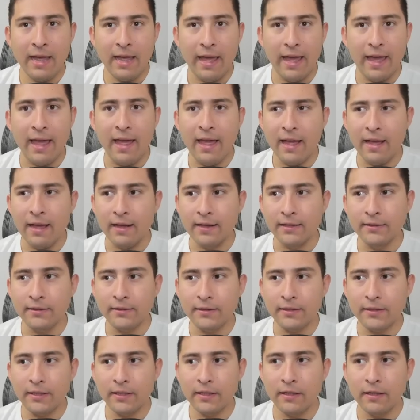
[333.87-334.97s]

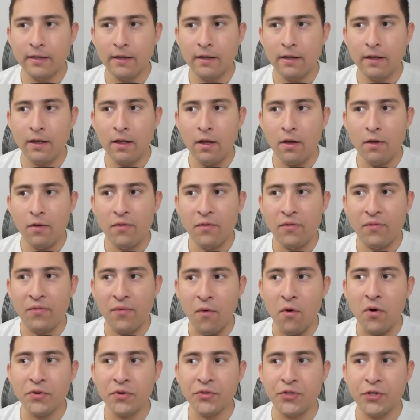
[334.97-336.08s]
And
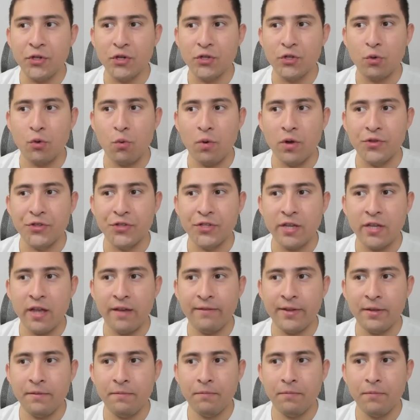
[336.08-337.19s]

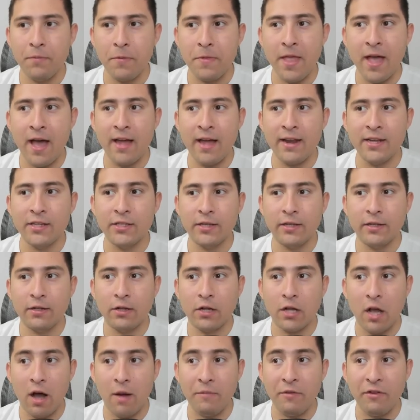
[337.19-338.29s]
4017, that is
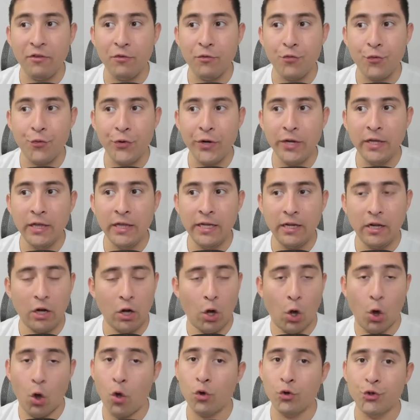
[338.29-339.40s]
coming really
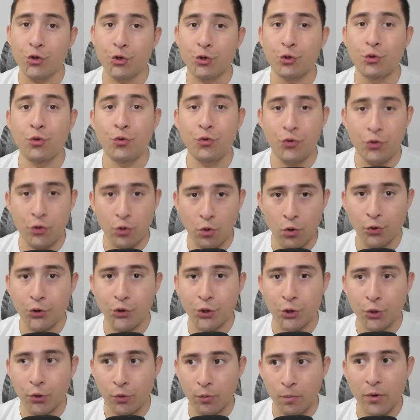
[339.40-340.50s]
close to
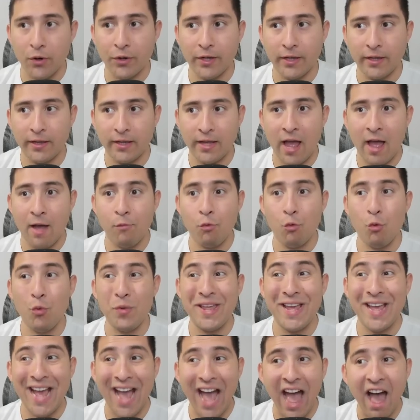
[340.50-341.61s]
Dogecoin market cap. We
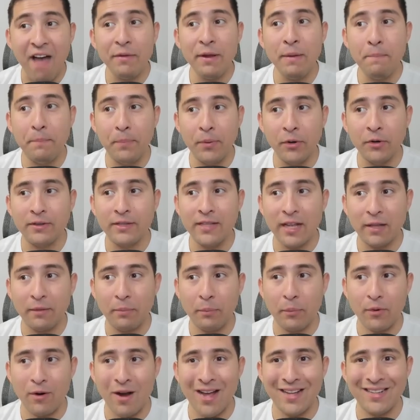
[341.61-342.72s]
haven't put that
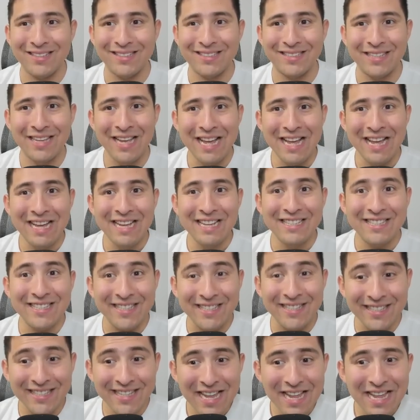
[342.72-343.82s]
price
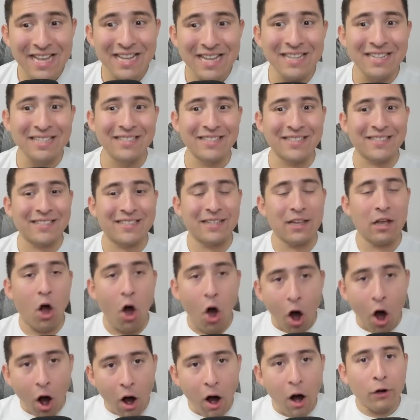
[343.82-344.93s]
since
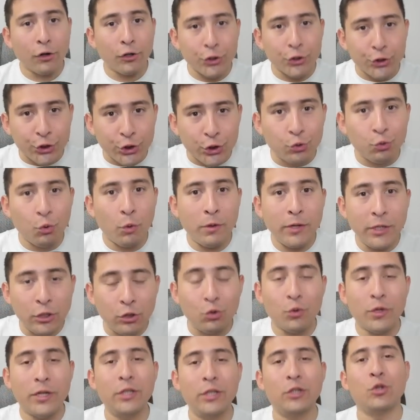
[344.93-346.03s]
August
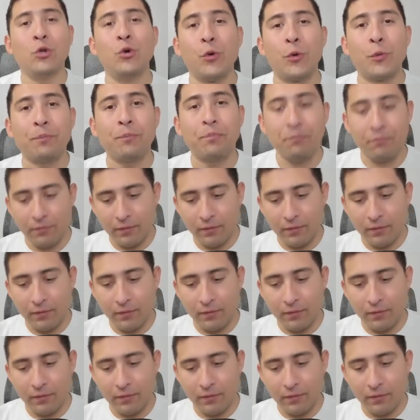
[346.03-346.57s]
2022.